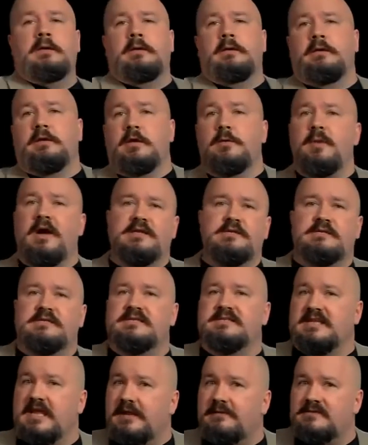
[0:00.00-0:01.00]
you might
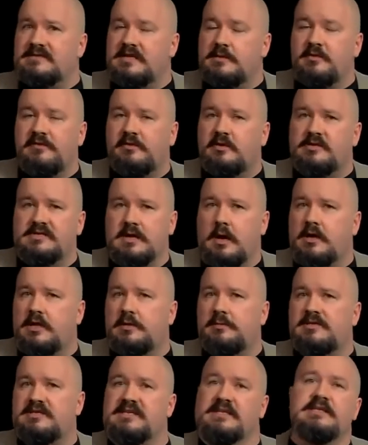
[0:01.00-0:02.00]
just save some of your
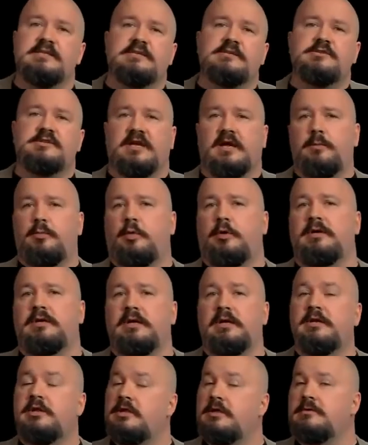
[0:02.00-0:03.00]
documents into SharePoint
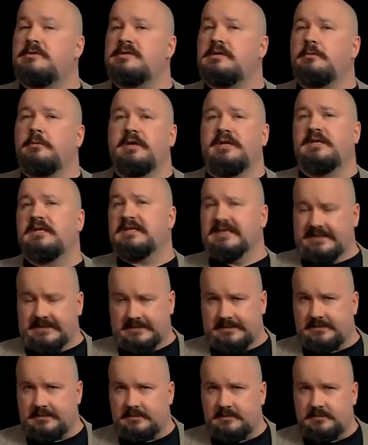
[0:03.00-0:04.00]
and use it when you need
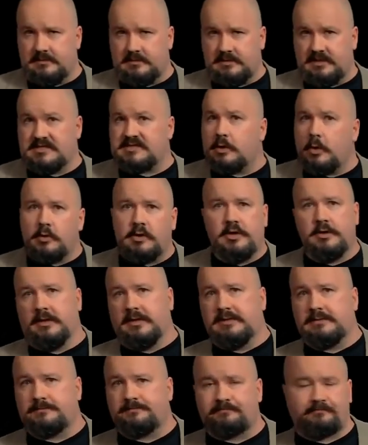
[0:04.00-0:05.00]
it. It's all
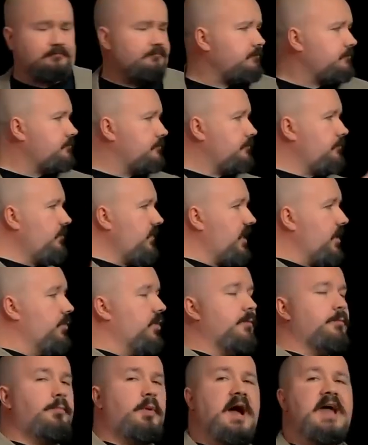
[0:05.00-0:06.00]
good.
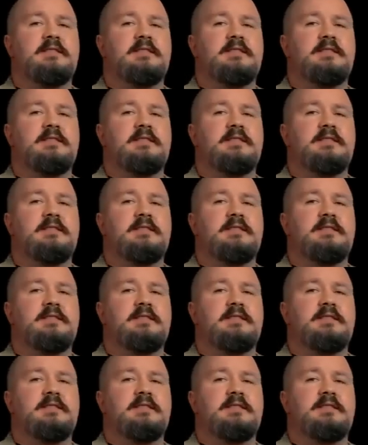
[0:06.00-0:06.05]
But by